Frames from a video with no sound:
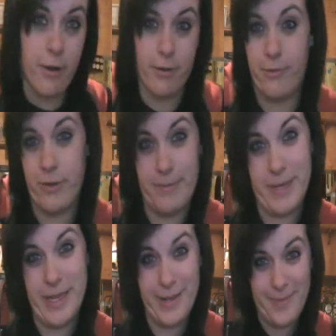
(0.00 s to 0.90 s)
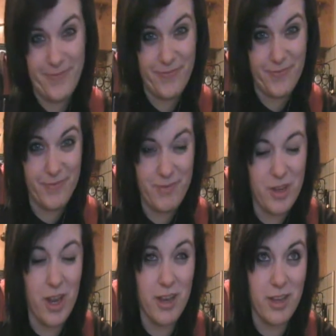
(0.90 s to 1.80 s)
are from me
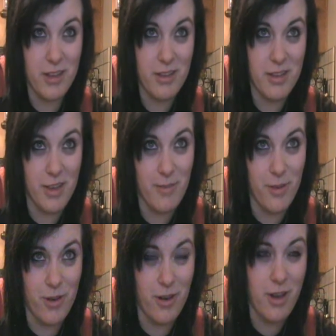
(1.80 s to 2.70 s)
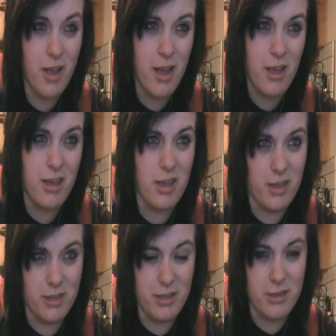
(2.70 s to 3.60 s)
trying to get more.
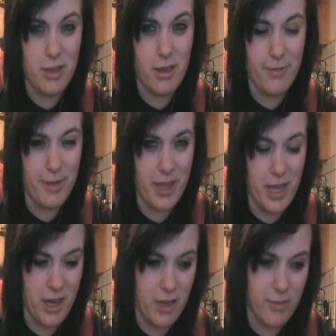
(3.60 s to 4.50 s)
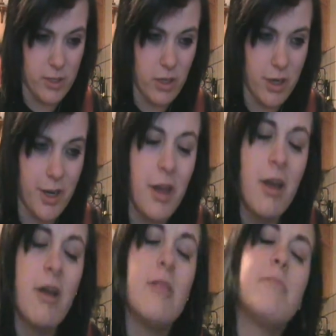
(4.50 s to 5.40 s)
Yes, I am pathetic. I'm sorry.
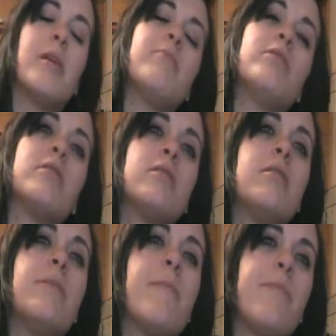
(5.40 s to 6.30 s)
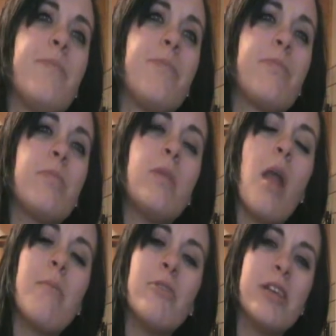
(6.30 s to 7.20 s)
But I'm just...
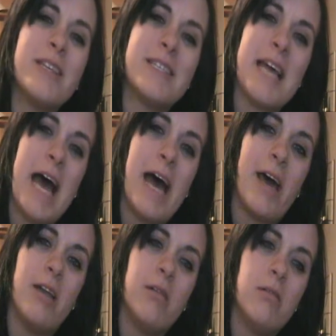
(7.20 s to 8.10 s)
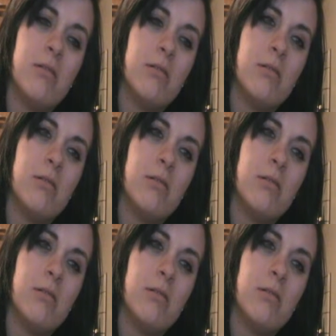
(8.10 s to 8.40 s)
I'm really sad